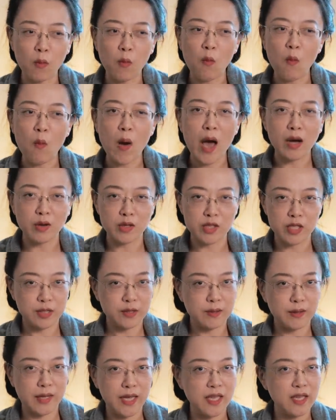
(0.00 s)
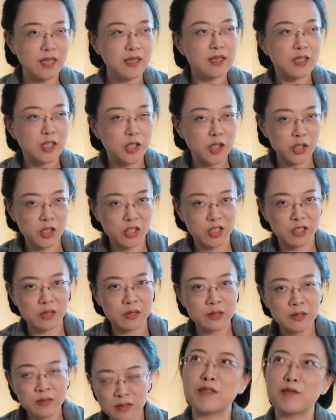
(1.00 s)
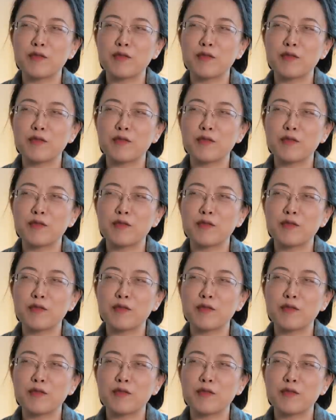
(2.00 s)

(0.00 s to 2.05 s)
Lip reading: well-doing girl,